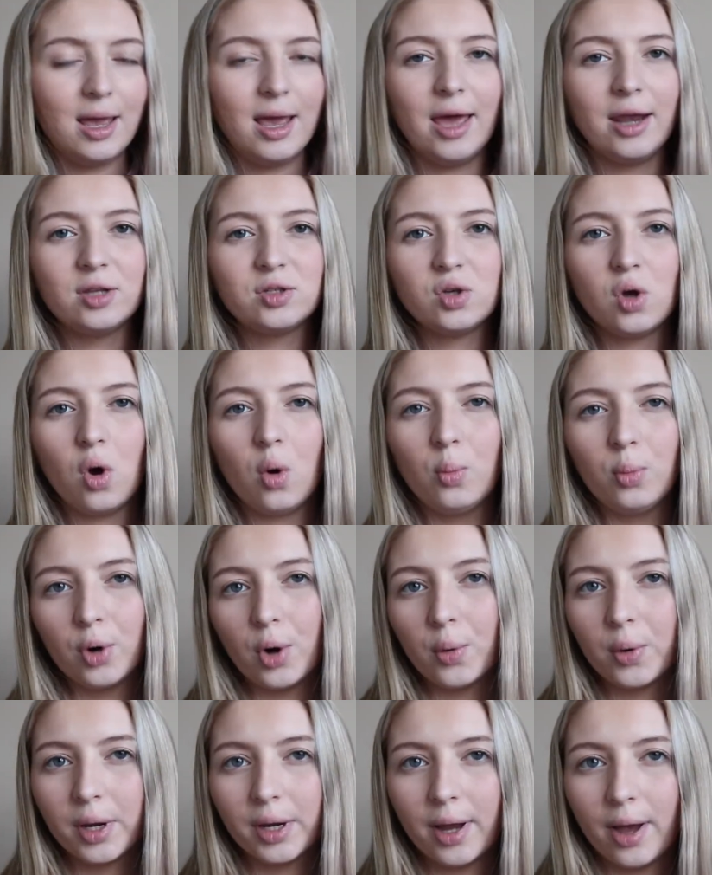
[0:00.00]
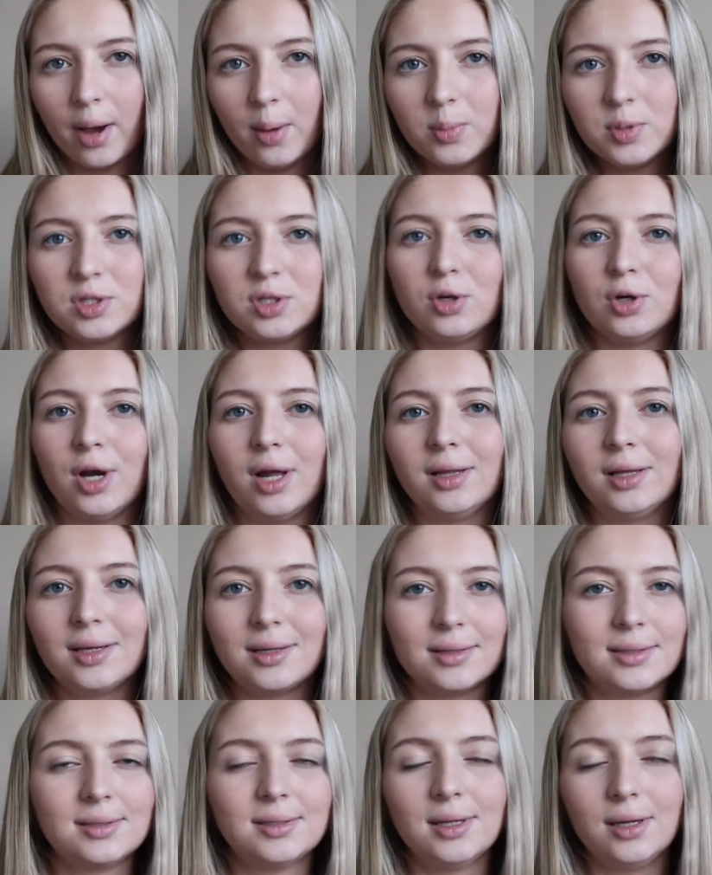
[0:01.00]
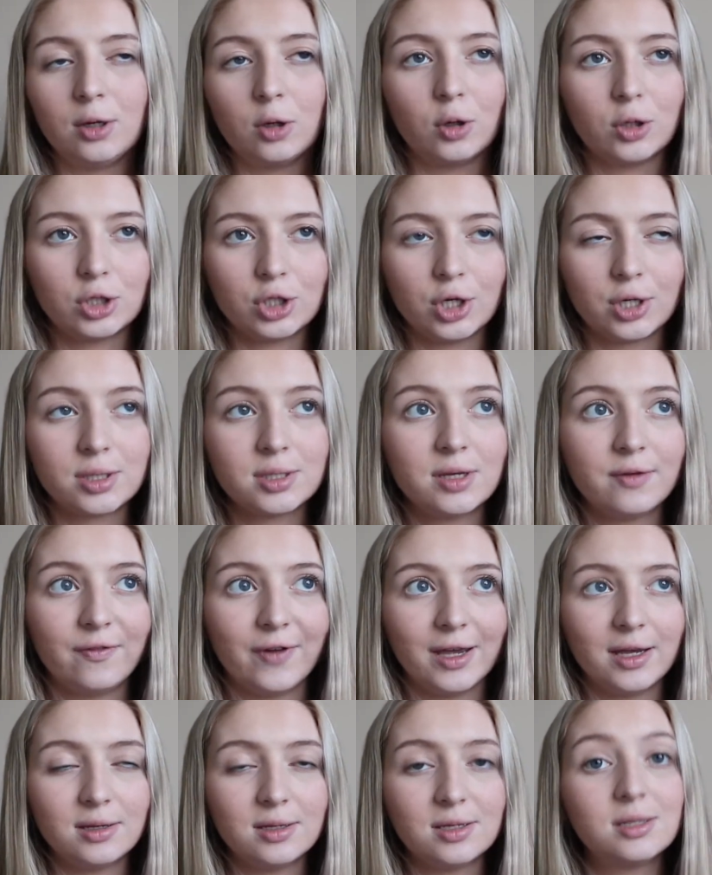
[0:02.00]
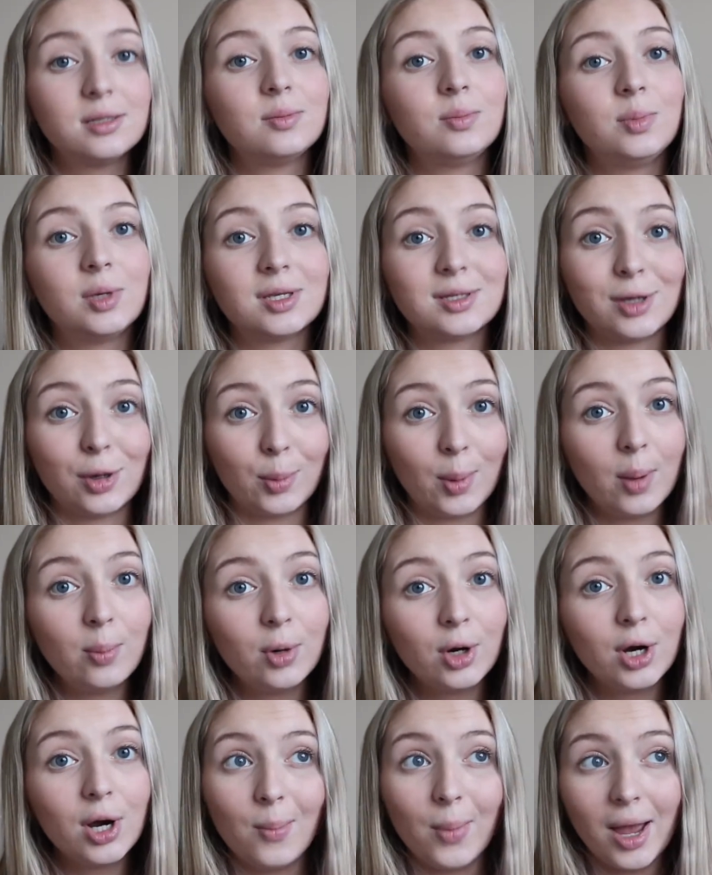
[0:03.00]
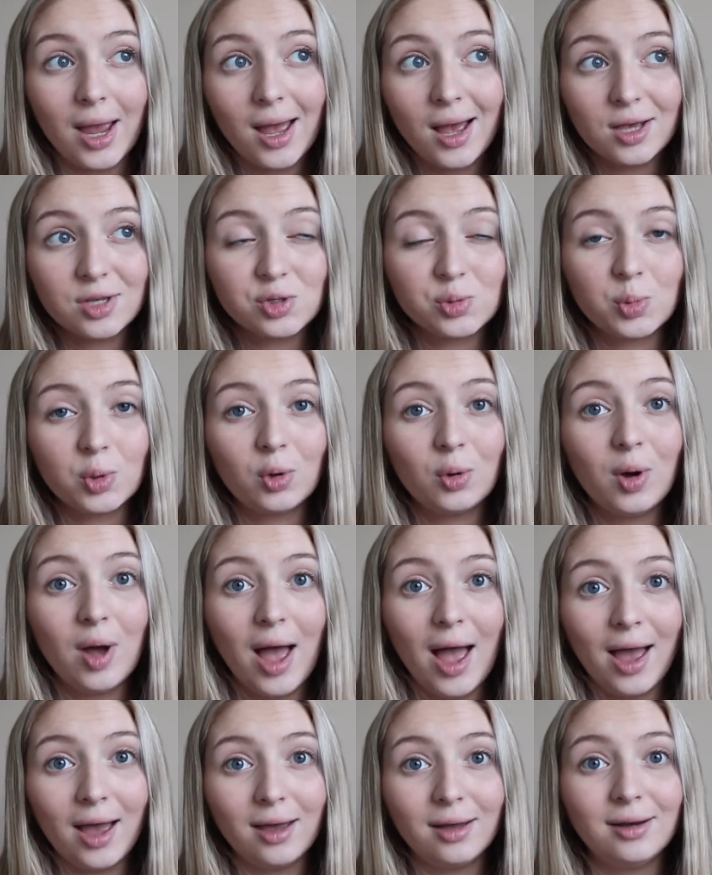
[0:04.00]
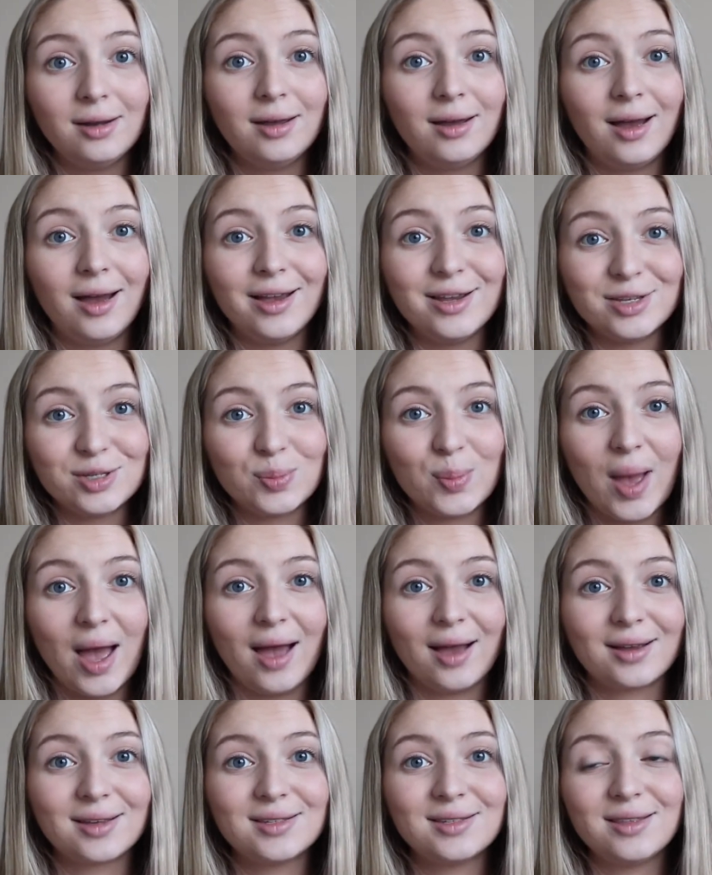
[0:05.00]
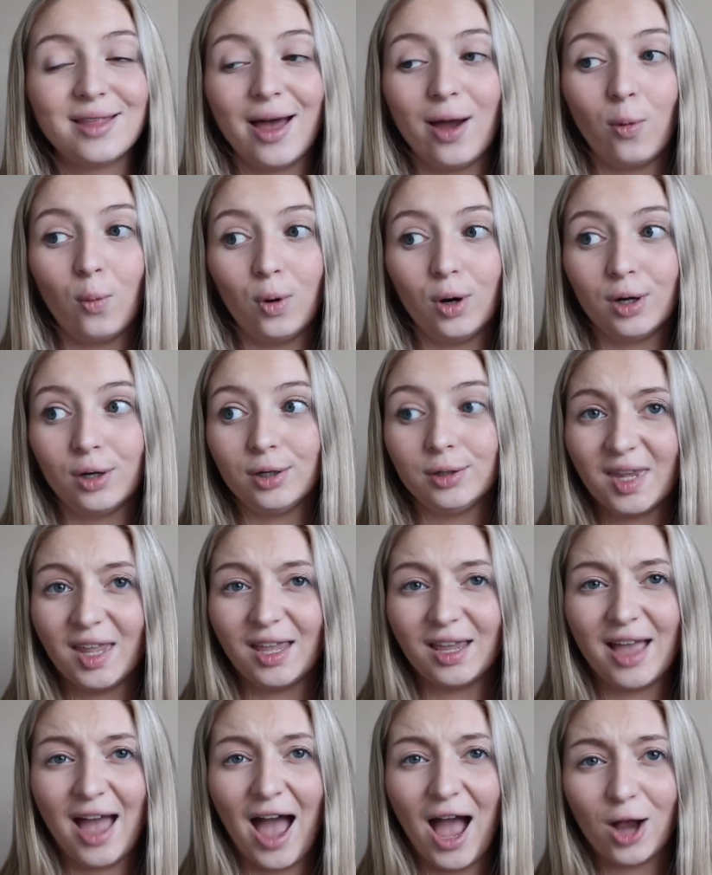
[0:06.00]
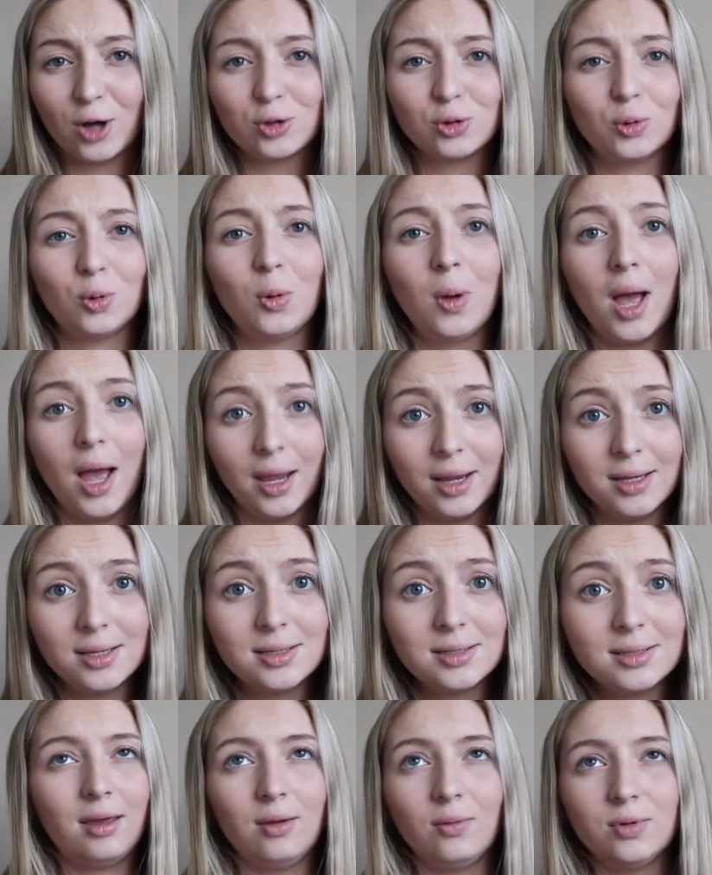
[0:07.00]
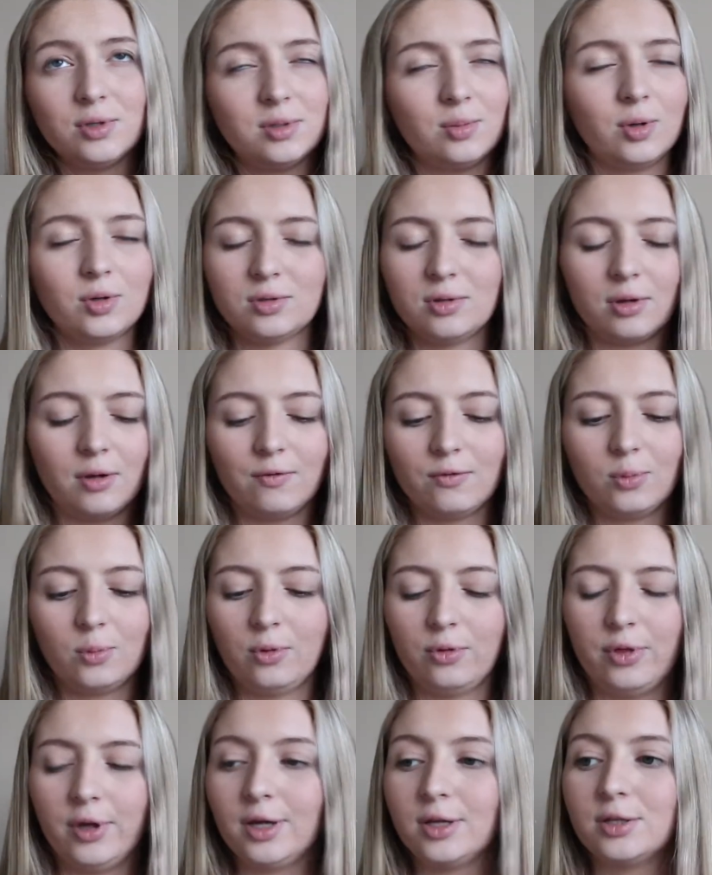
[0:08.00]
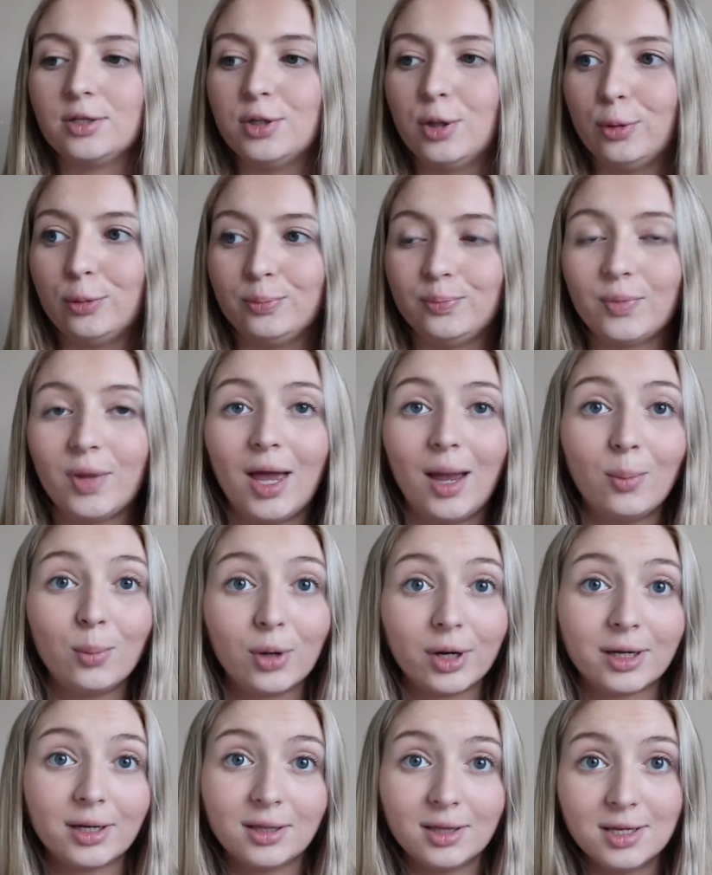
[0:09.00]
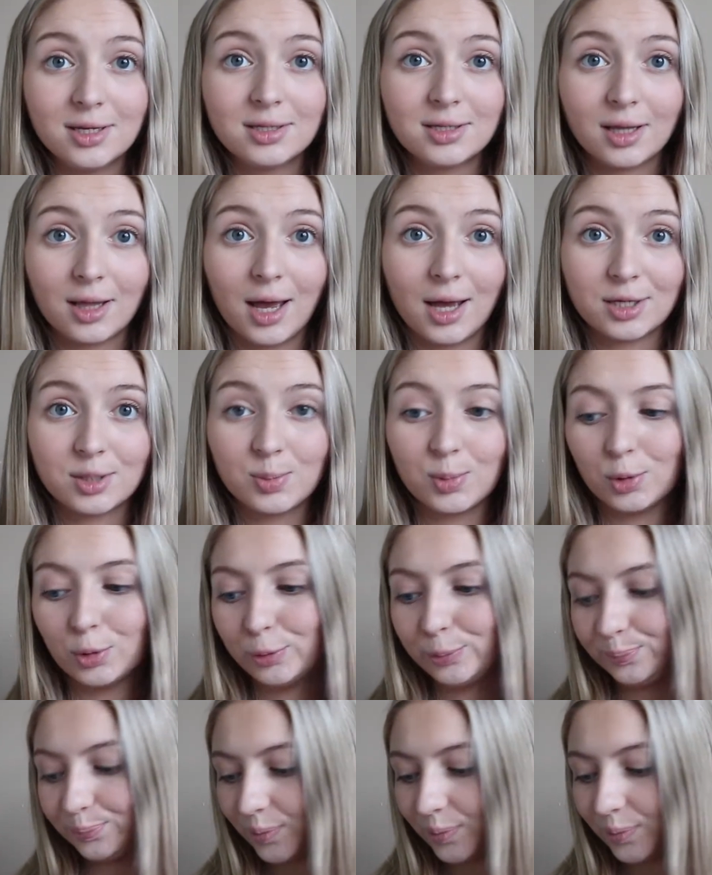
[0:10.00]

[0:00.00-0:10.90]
And it's all broken up, so you're not like sitting on chunks of ice. Because I remember my hospital had ice packs that were like actual ice. It was the most uncomfortable thing. So I'm bringing these to the hospital.